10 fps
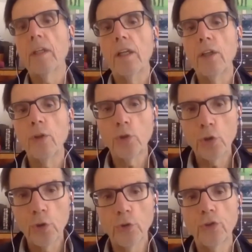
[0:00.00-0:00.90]
you
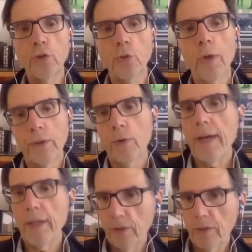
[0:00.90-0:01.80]
choose to
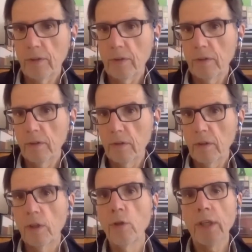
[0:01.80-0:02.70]
address.
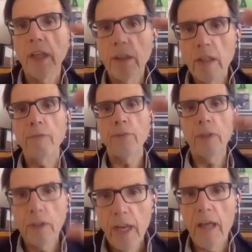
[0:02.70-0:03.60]
You can have
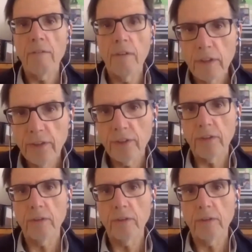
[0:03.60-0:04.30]
different levels.